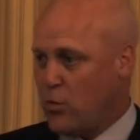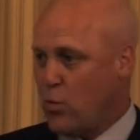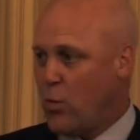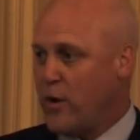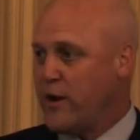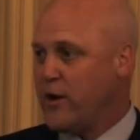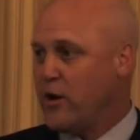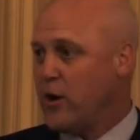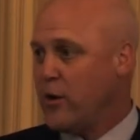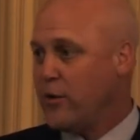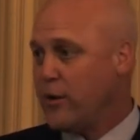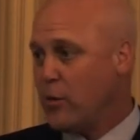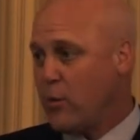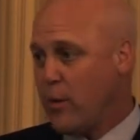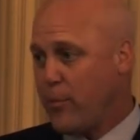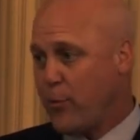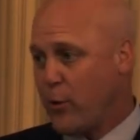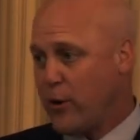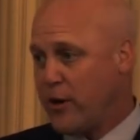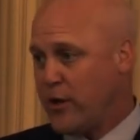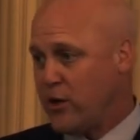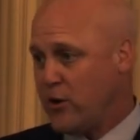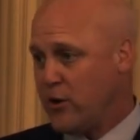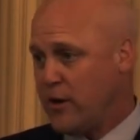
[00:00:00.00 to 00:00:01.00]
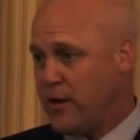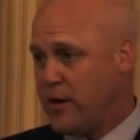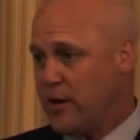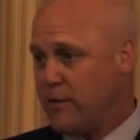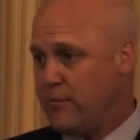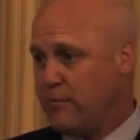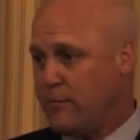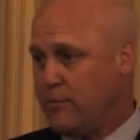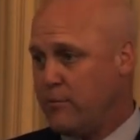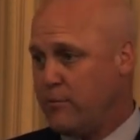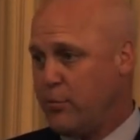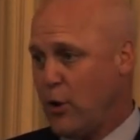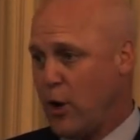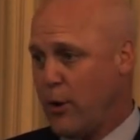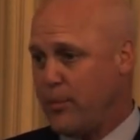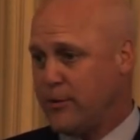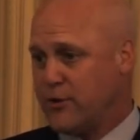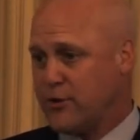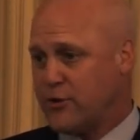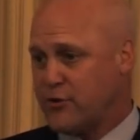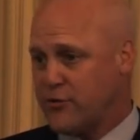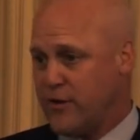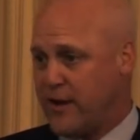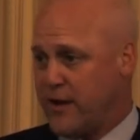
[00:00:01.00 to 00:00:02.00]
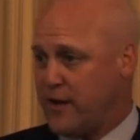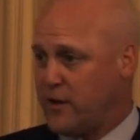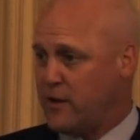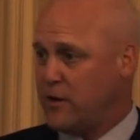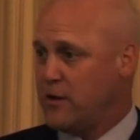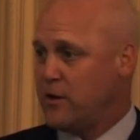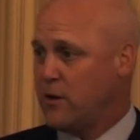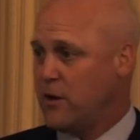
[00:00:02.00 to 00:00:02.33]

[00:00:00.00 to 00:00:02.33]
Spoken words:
We know that we're pretty good at Bourbon Street.